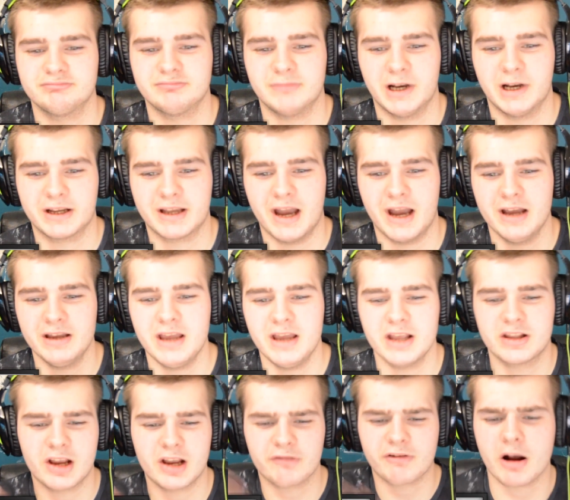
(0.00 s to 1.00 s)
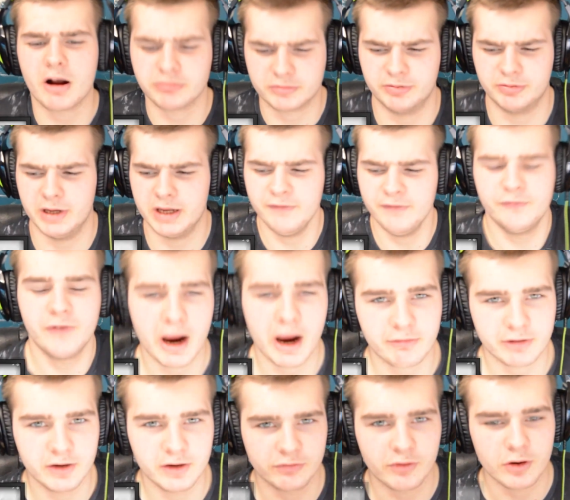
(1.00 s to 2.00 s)
Okay, interrupt me,
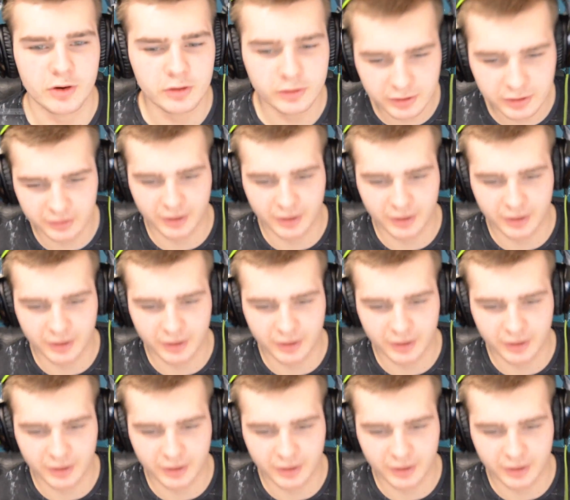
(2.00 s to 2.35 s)
very rude.